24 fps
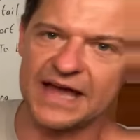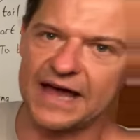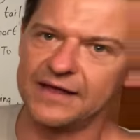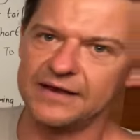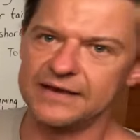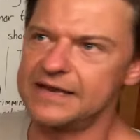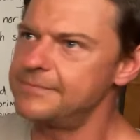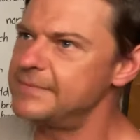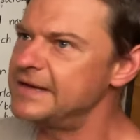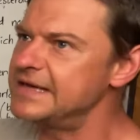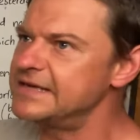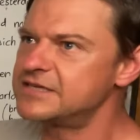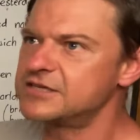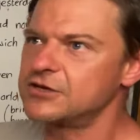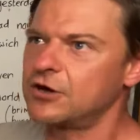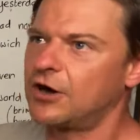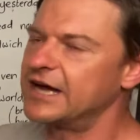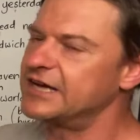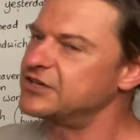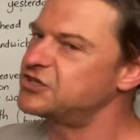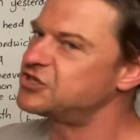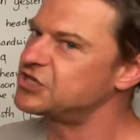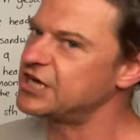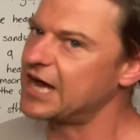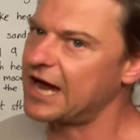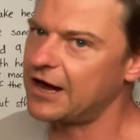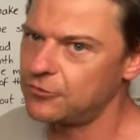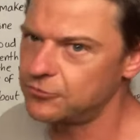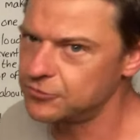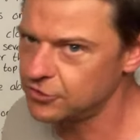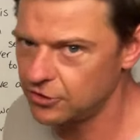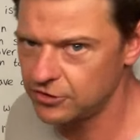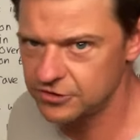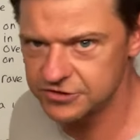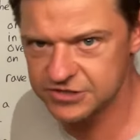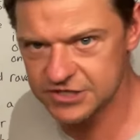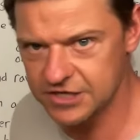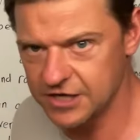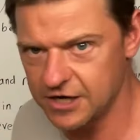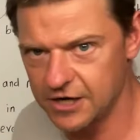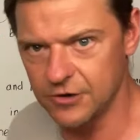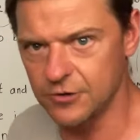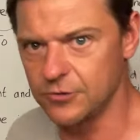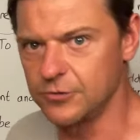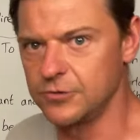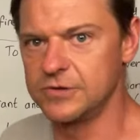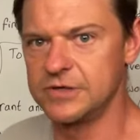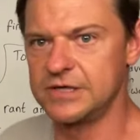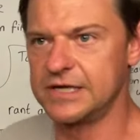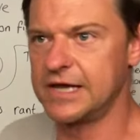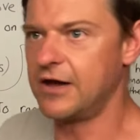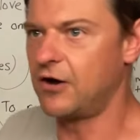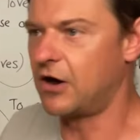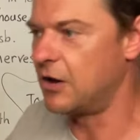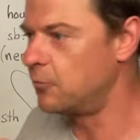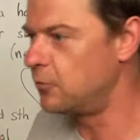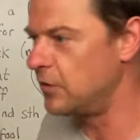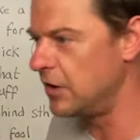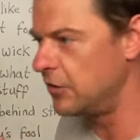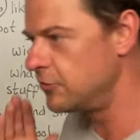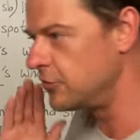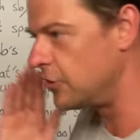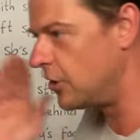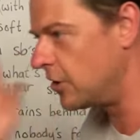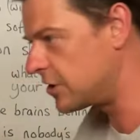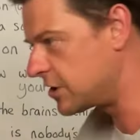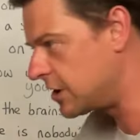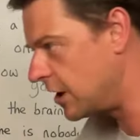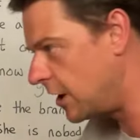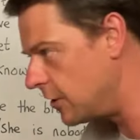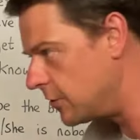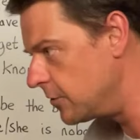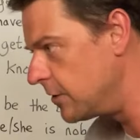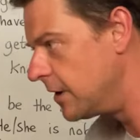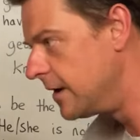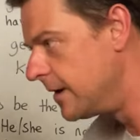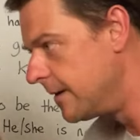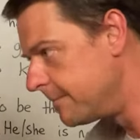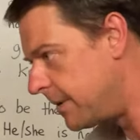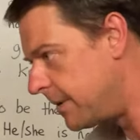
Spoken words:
that limit, I shall not go. Yeah, I will not go